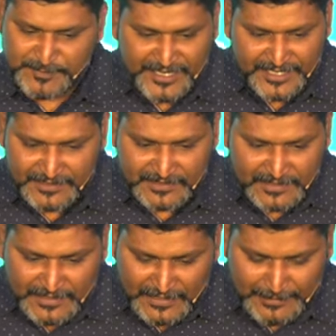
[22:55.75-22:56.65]
This
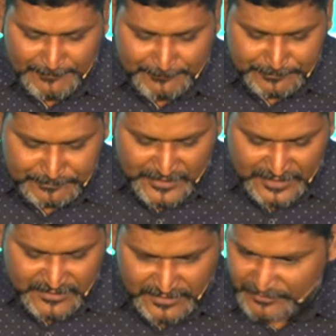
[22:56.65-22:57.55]
prayer
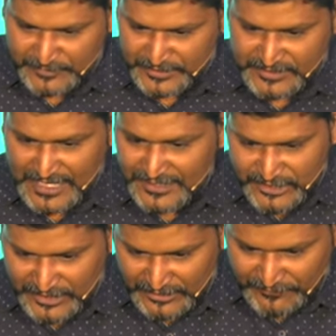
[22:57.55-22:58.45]
um, is, is,
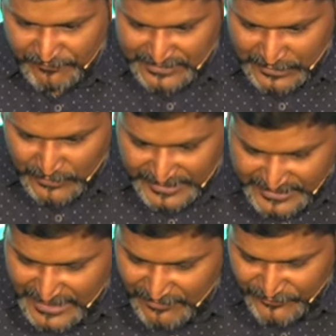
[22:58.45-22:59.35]
as in the first
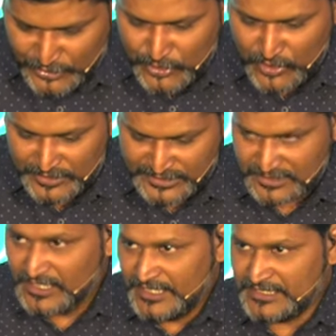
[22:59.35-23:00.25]
look itself, you know
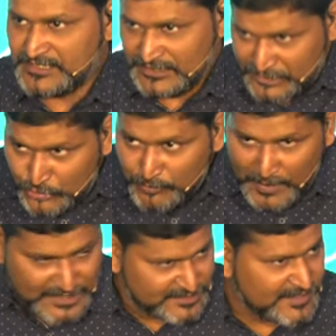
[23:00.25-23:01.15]
it's, it's, it's two